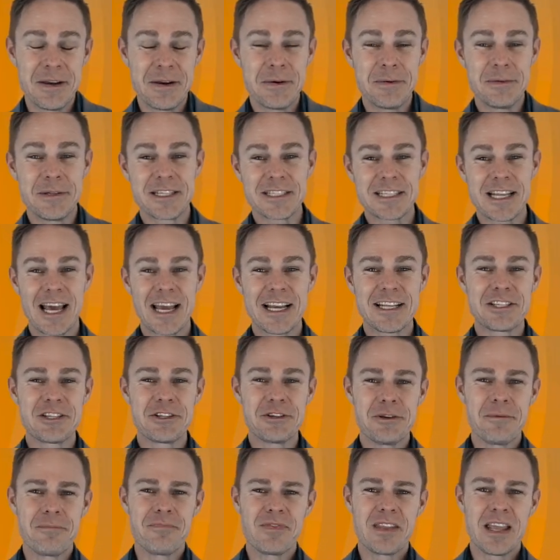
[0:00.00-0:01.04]
We'd just like
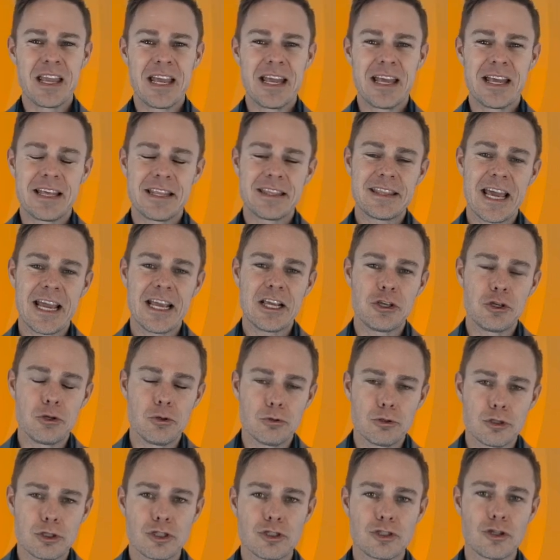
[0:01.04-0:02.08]
to thank
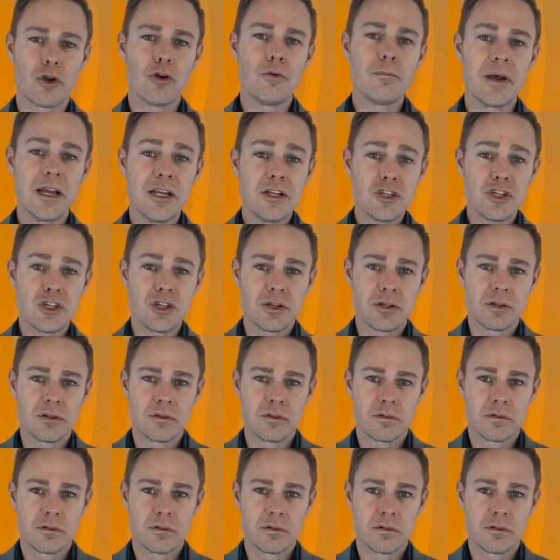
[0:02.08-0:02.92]
you so much